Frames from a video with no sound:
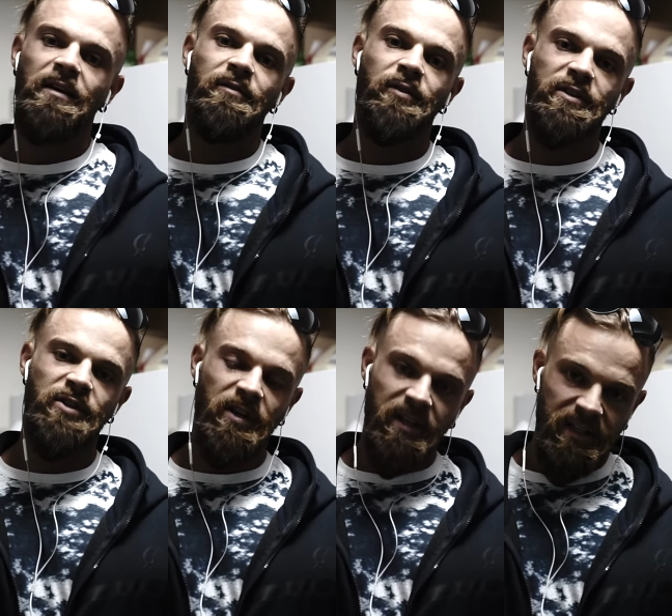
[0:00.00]
for
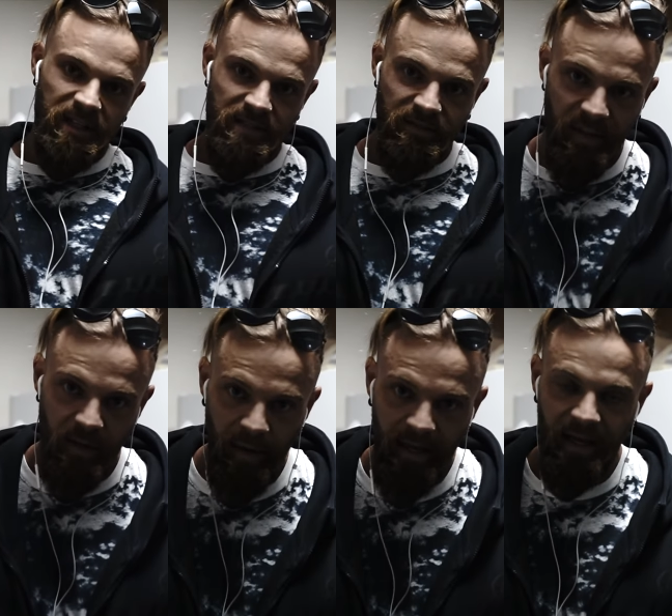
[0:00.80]
joining this
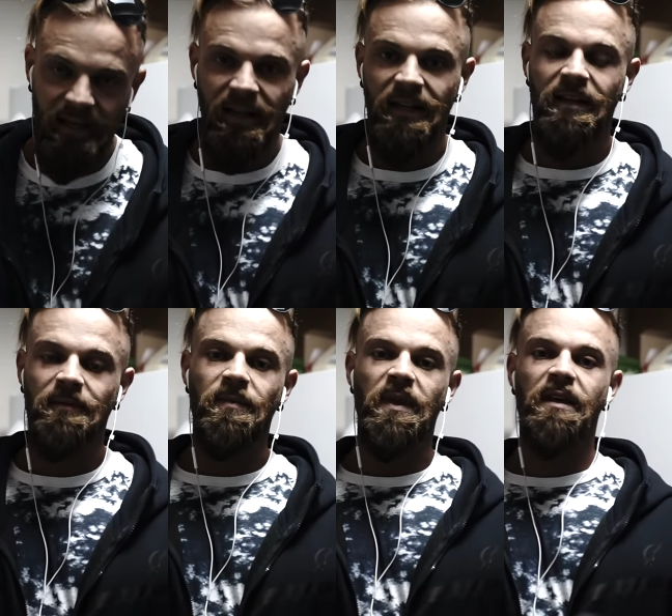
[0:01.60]
video again and
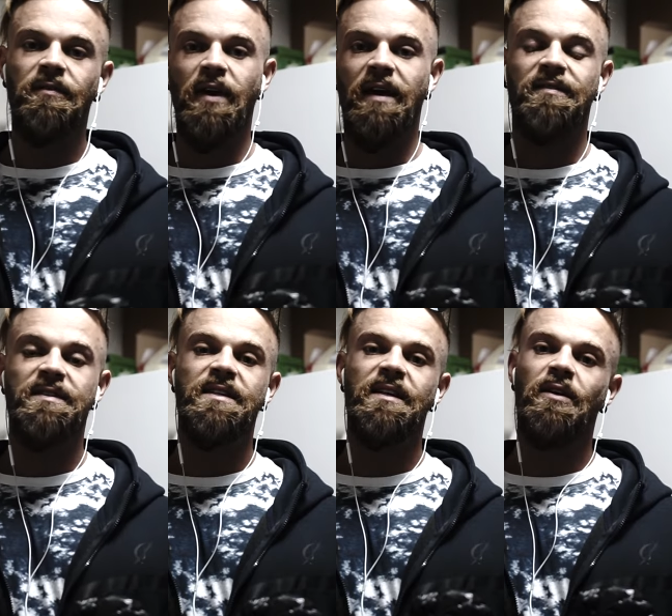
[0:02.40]
if you haven't
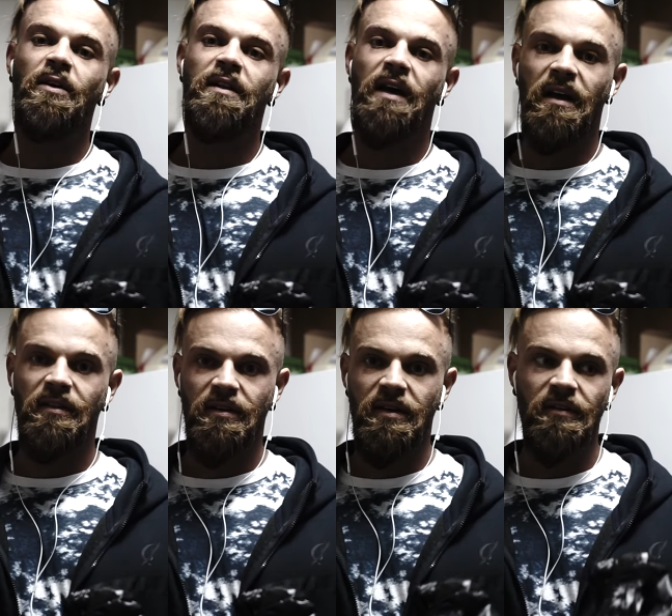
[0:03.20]
seen all the
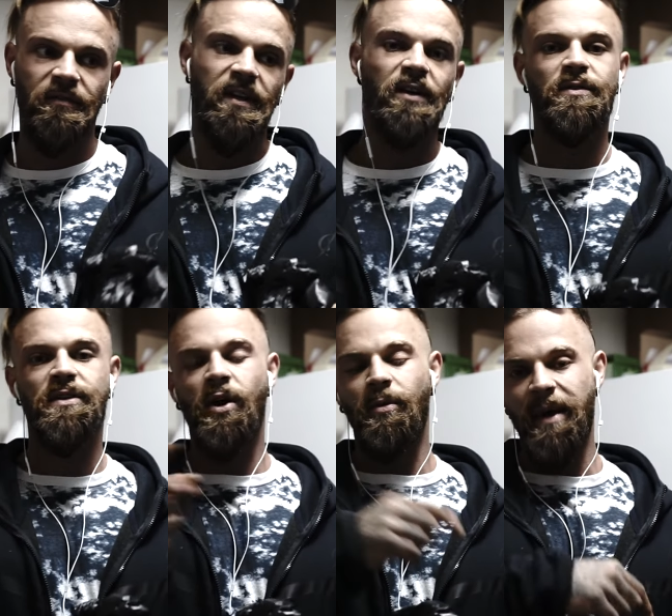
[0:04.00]
other videos
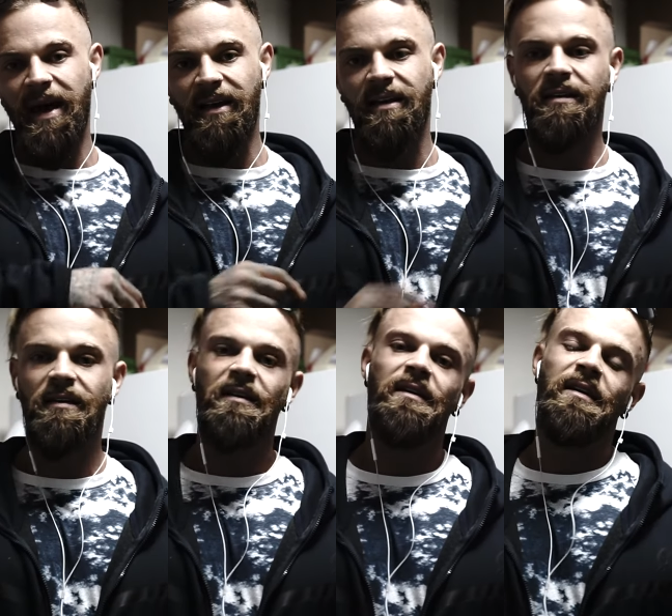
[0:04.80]
go back
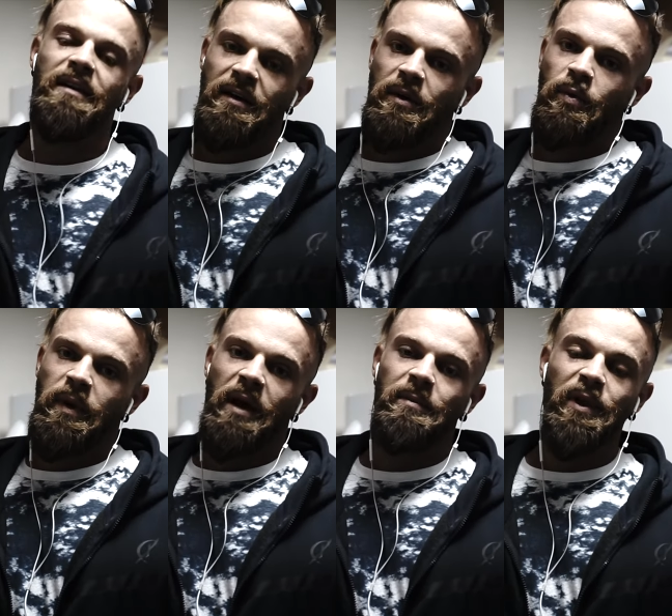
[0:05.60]
we
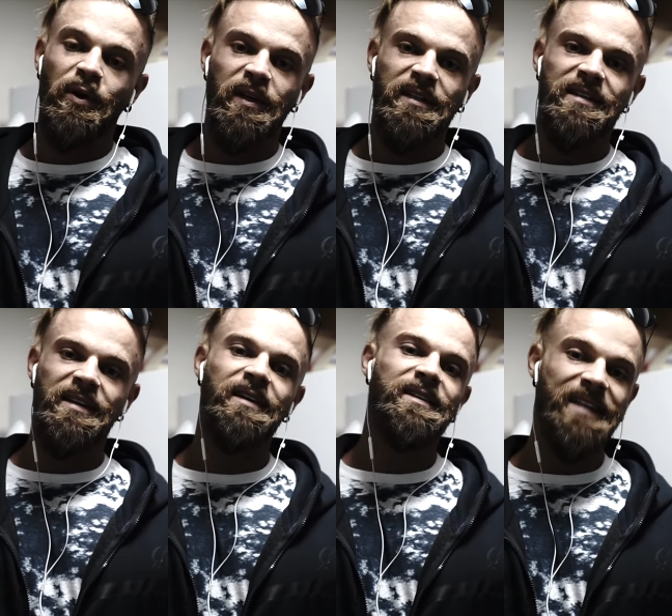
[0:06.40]
uploaded
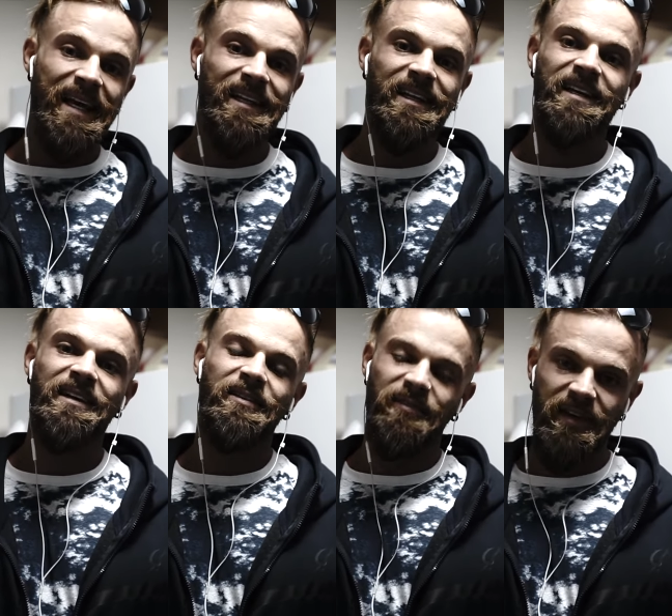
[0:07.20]
daily
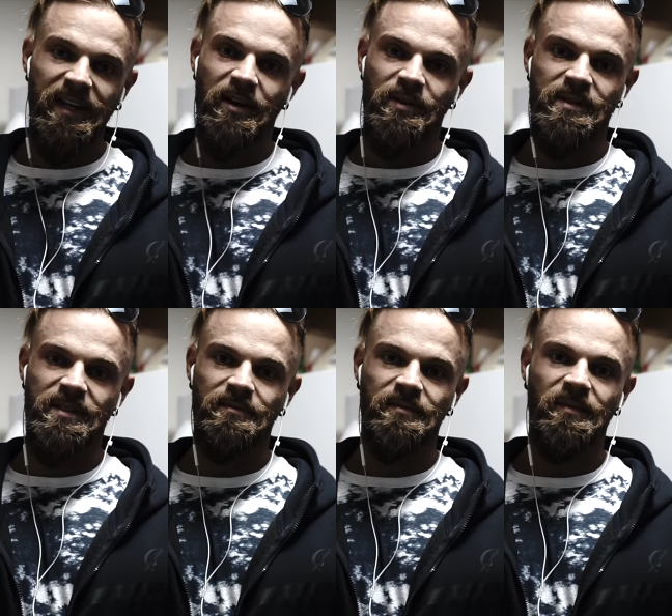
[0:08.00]

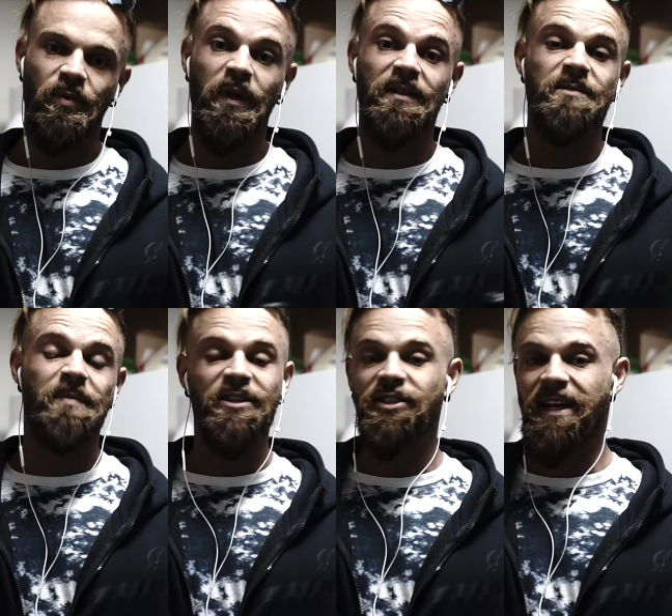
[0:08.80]
videos with
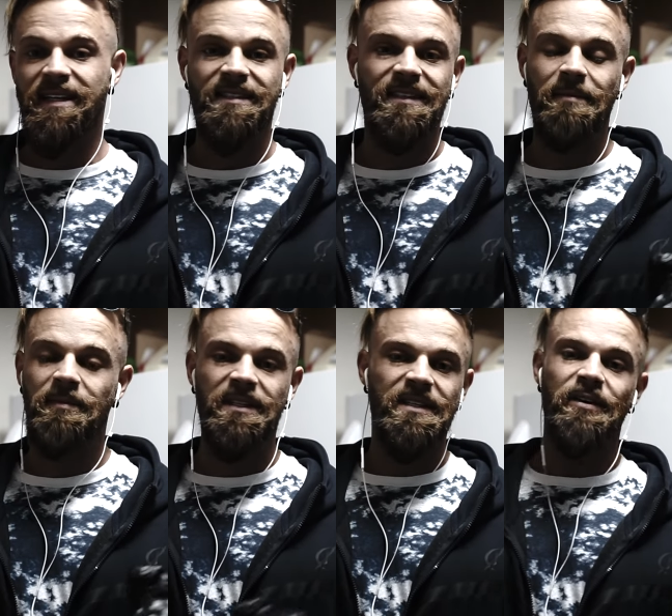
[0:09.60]
special guests Dan
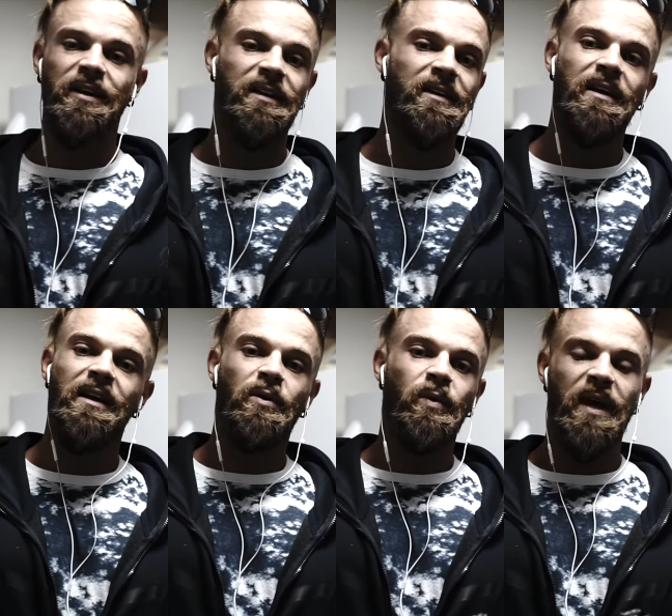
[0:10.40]
Bilzerian
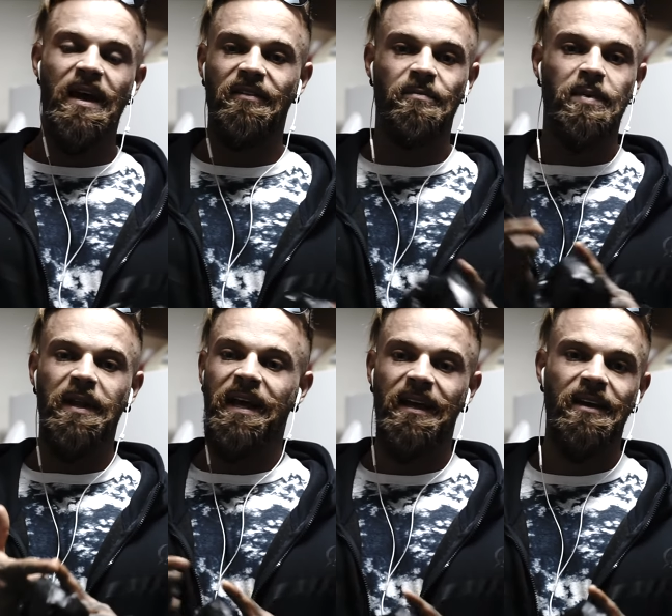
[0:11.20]
we have
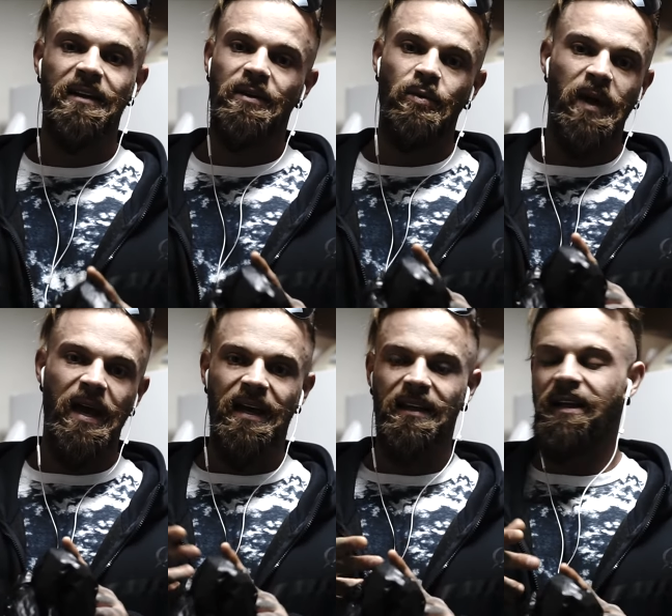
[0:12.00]
Blake we
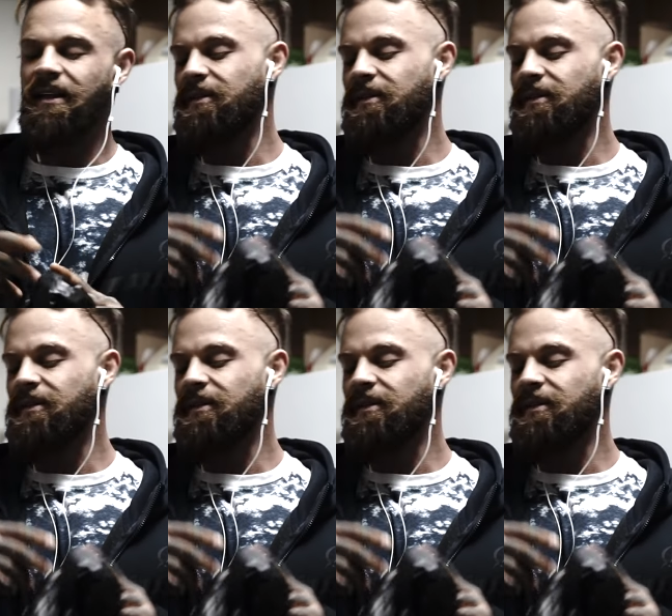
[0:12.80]
had a